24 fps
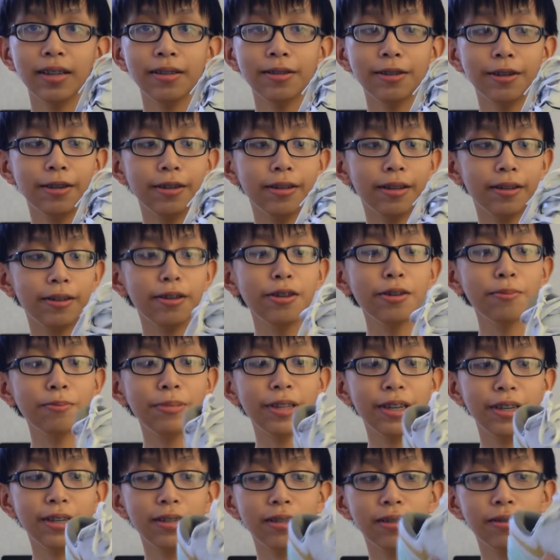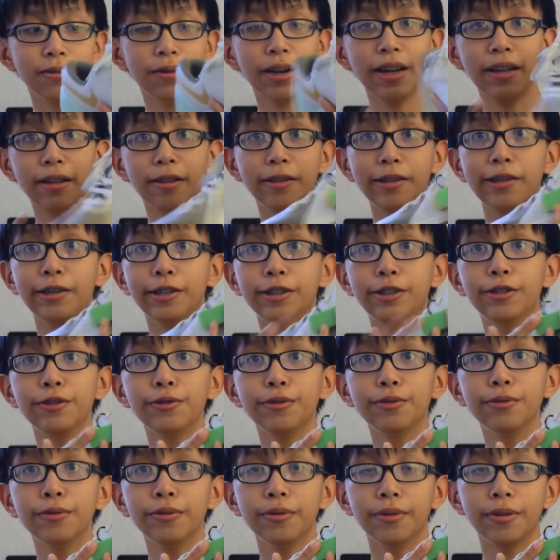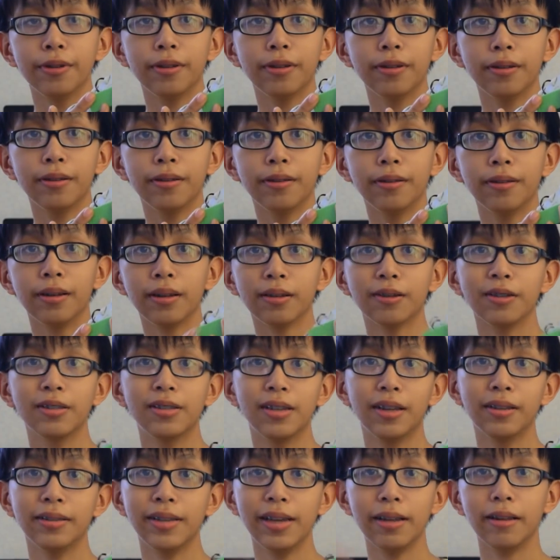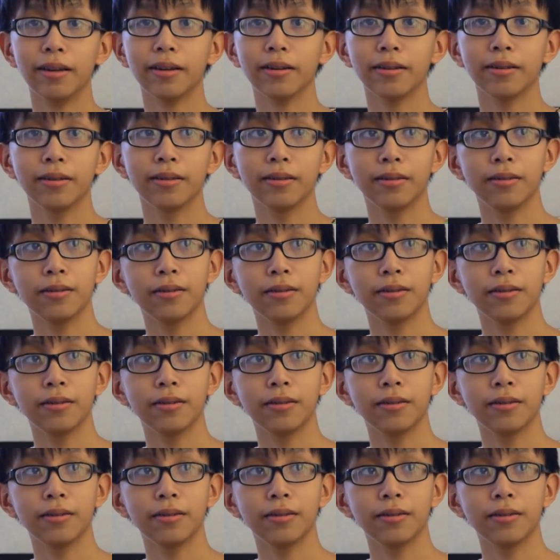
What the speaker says: sensor that you can place right into your shoe that could send data.